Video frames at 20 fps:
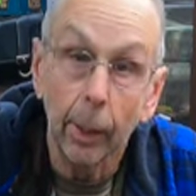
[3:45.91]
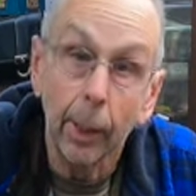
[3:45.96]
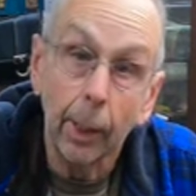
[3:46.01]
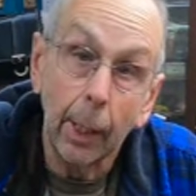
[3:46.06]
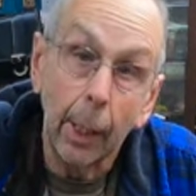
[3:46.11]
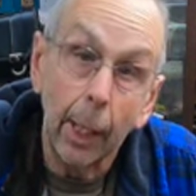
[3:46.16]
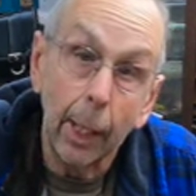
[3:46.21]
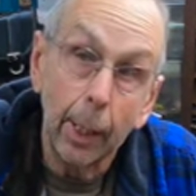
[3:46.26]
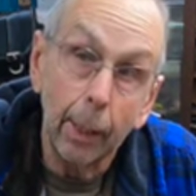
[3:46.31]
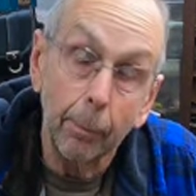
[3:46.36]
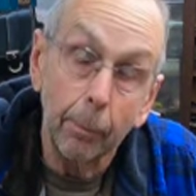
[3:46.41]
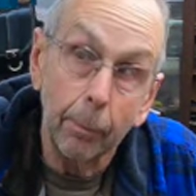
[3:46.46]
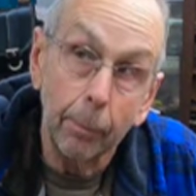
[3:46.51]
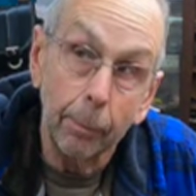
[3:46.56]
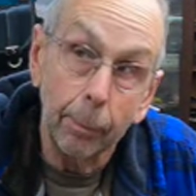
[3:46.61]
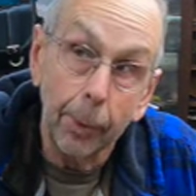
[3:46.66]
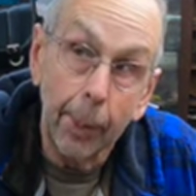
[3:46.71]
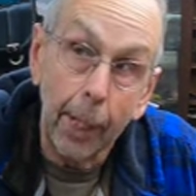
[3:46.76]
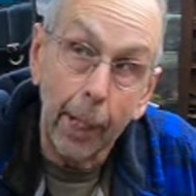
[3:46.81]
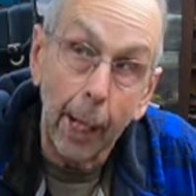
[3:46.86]
I am
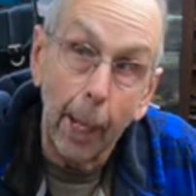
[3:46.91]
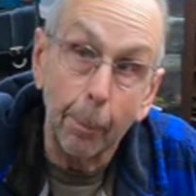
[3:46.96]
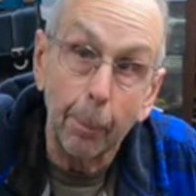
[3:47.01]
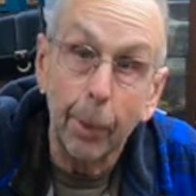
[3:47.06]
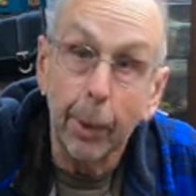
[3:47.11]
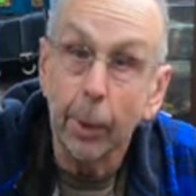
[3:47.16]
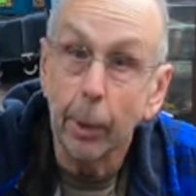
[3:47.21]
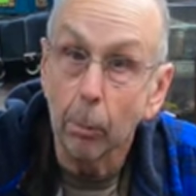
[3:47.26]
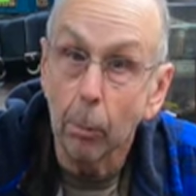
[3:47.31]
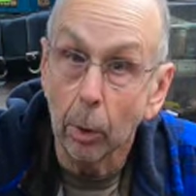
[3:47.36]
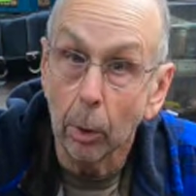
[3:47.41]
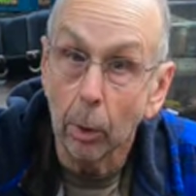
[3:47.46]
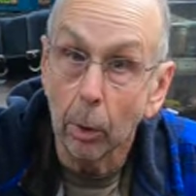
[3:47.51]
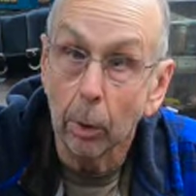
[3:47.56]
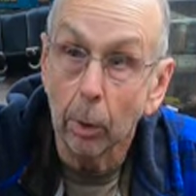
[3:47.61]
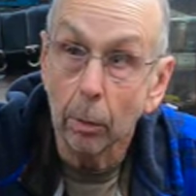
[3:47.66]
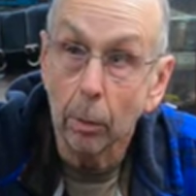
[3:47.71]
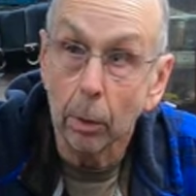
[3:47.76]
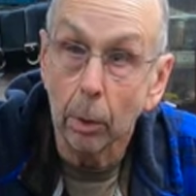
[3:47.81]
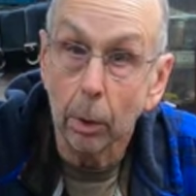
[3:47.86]
tapping about
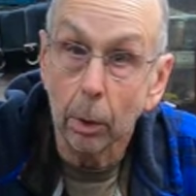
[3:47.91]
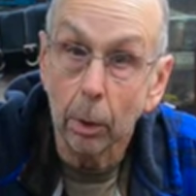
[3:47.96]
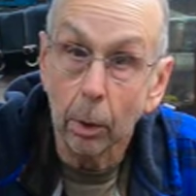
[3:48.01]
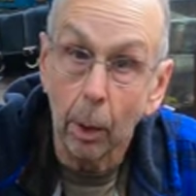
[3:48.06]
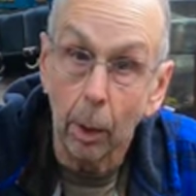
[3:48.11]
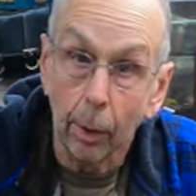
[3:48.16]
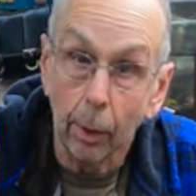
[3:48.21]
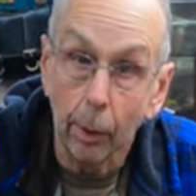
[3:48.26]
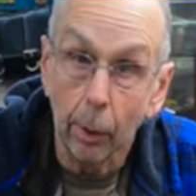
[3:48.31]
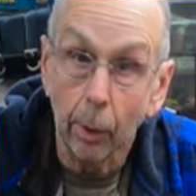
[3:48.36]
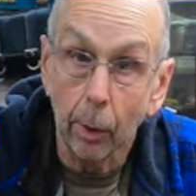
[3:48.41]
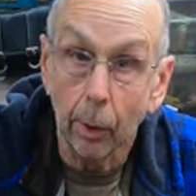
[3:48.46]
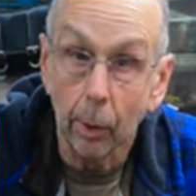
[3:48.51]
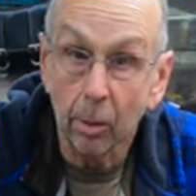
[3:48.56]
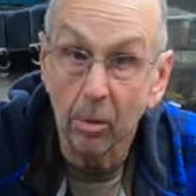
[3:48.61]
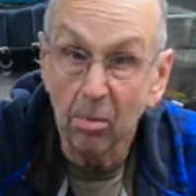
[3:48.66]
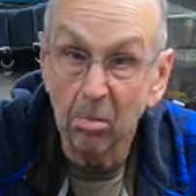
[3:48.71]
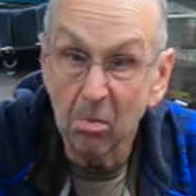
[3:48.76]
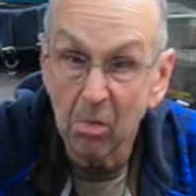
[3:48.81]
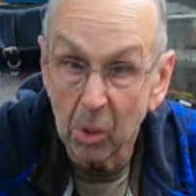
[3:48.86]
100
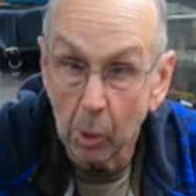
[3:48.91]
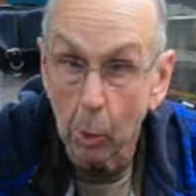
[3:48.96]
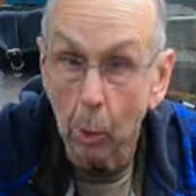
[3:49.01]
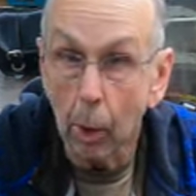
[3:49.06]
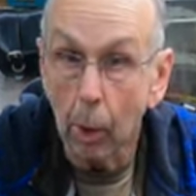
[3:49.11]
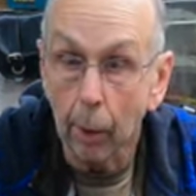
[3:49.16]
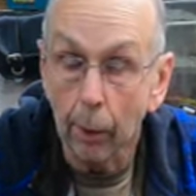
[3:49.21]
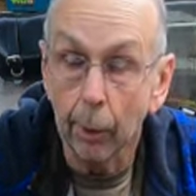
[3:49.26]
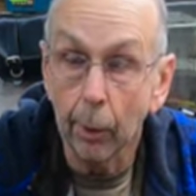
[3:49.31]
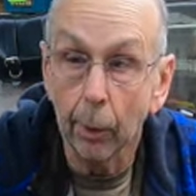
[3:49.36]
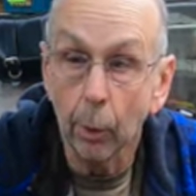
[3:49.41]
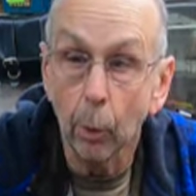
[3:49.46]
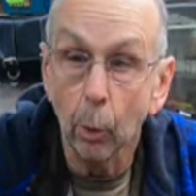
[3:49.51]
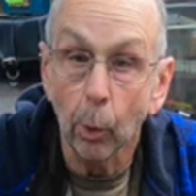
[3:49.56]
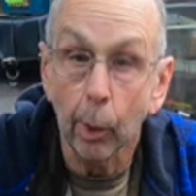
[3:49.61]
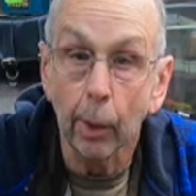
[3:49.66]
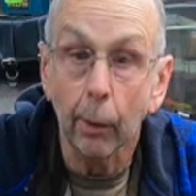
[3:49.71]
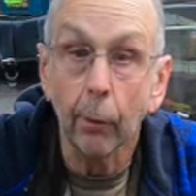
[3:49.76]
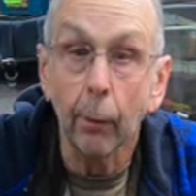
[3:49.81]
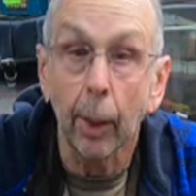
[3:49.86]
to
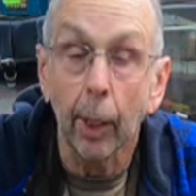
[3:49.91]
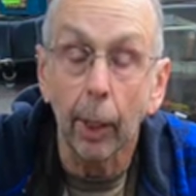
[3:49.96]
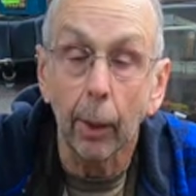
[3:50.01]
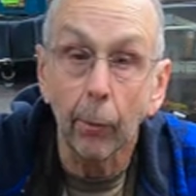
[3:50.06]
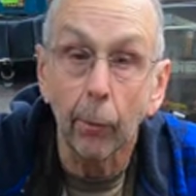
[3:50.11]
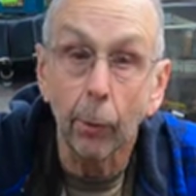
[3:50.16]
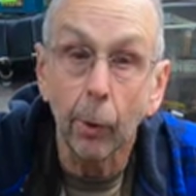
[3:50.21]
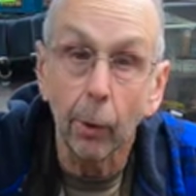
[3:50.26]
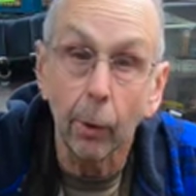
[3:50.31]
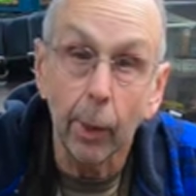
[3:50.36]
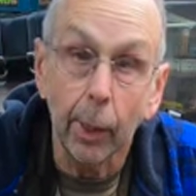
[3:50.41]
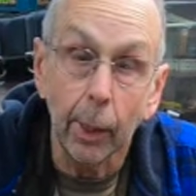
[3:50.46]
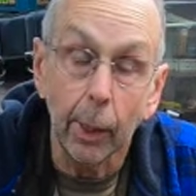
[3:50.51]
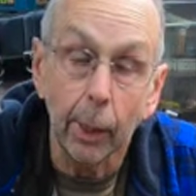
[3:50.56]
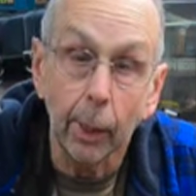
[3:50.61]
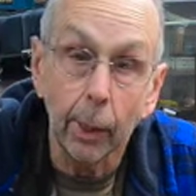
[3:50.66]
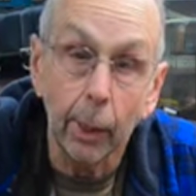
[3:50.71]
125 trees.